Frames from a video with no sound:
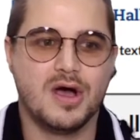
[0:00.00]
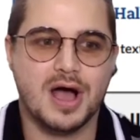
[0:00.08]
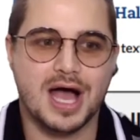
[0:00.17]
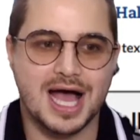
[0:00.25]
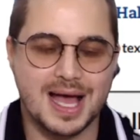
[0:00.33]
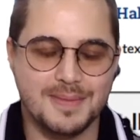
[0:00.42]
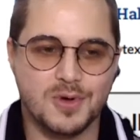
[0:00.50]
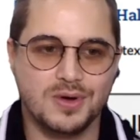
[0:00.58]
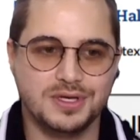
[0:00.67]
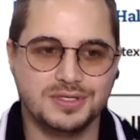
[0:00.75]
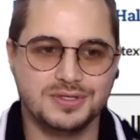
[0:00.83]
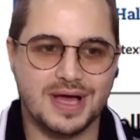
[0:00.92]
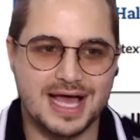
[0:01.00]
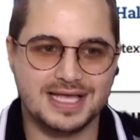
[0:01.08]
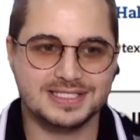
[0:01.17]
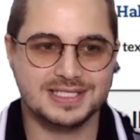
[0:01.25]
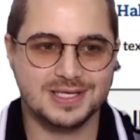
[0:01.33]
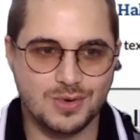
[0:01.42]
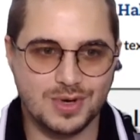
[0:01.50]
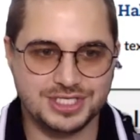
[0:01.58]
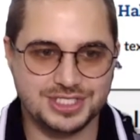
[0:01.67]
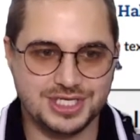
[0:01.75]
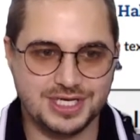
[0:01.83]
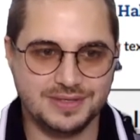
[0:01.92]
I'm going to ask the
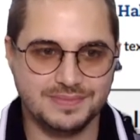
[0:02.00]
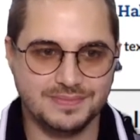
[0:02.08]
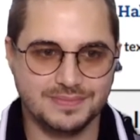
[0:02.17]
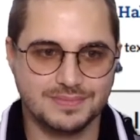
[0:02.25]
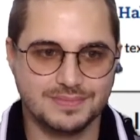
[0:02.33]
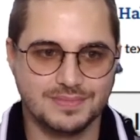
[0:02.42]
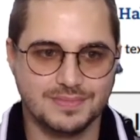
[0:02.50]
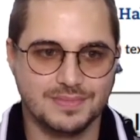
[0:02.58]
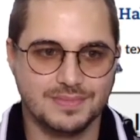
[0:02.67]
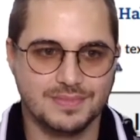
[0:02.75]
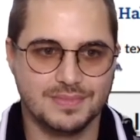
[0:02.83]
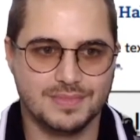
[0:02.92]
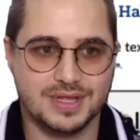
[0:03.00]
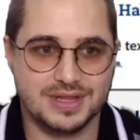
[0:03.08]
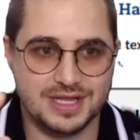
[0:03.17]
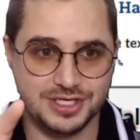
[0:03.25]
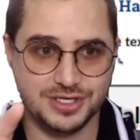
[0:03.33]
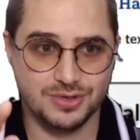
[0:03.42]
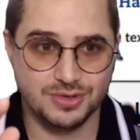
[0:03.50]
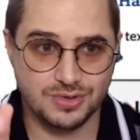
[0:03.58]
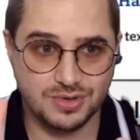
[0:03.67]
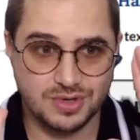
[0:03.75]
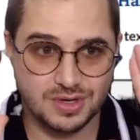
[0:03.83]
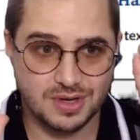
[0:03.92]
question, and then
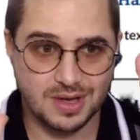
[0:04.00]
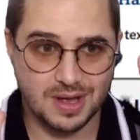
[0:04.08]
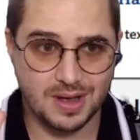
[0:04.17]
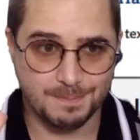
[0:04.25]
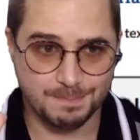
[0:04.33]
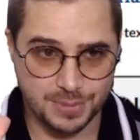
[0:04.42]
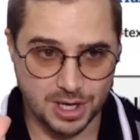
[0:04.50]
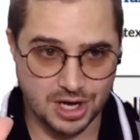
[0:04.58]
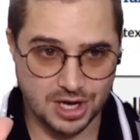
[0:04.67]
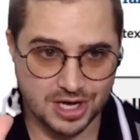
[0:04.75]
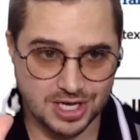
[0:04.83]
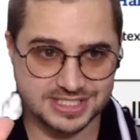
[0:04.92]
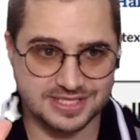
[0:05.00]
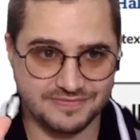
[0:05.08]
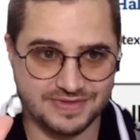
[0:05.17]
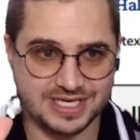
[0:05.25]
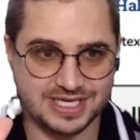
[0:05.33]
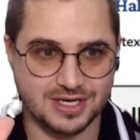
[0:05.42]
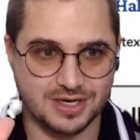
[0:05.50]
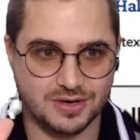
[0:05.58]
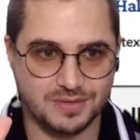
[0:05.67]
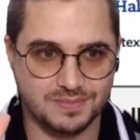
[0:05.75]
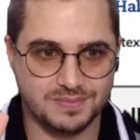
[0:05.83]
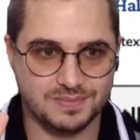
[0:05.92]
you pause the video.
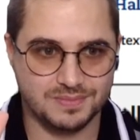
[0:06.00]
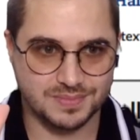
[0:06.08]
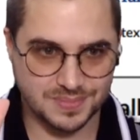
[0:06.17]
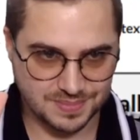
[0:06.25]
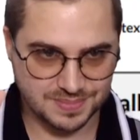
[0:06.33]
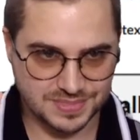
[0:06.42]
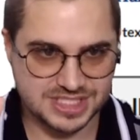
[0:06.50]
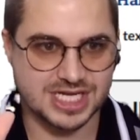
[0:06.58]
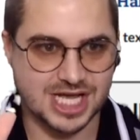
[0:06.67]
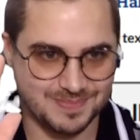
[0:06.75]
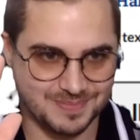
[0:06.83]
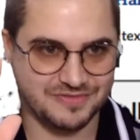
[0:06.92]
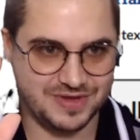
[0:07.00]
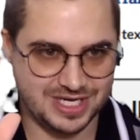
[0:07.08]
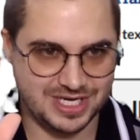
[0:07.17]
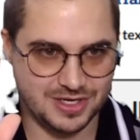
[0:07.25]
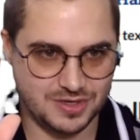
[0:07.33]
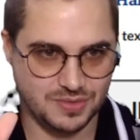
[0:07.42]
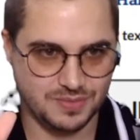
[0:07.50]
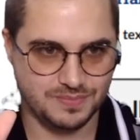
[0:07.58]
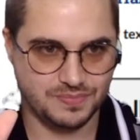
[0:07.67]
Stop the video.